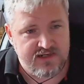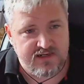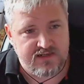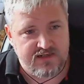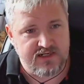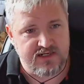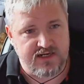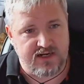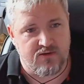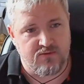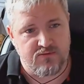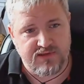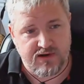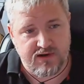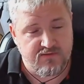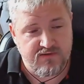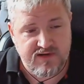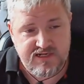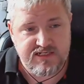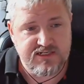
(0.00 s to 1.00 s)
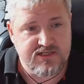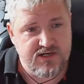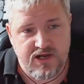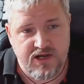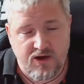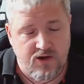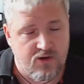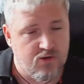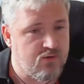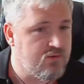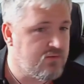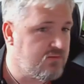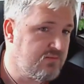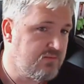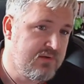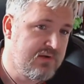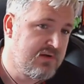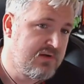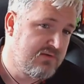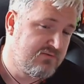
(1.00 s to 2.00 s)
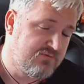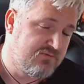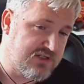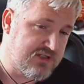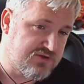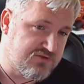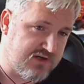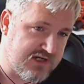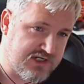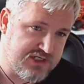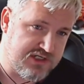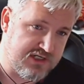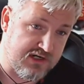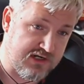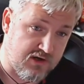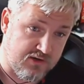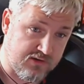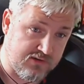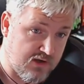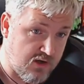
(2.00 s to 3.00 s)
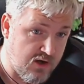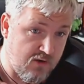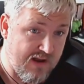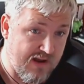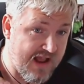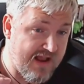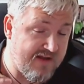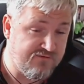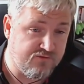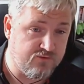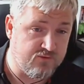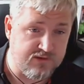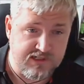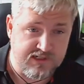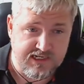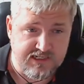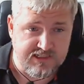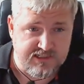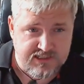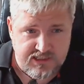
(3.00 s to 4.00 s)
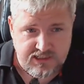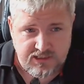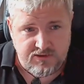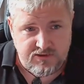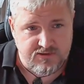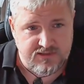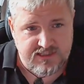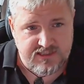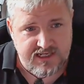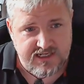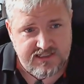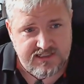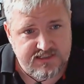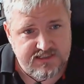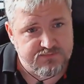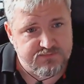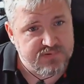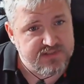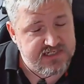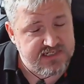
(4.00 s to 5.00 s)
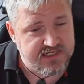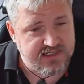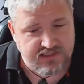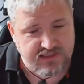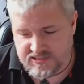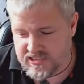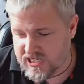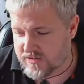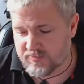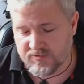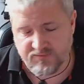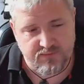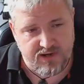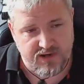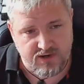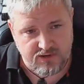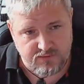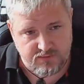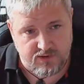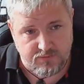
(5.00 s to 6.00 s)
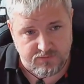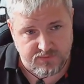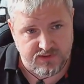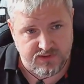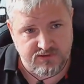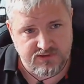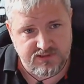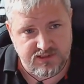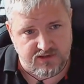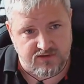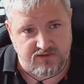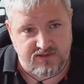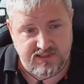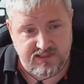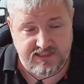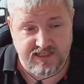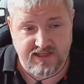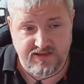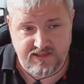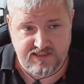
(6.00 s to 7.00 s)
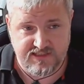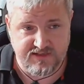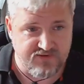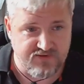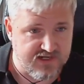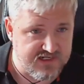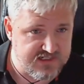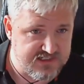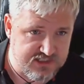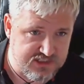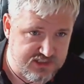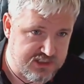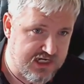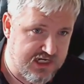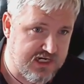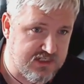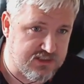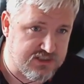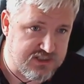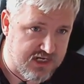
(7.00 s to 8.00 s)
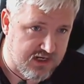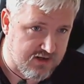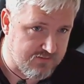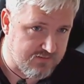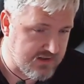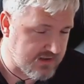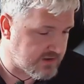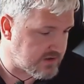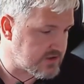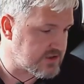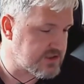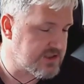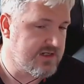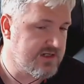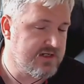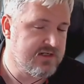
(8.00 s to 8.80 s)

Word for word: You know, there is no restriction on oh everyone needs to use this particular type of modem or bluetooth is that the device has changed so much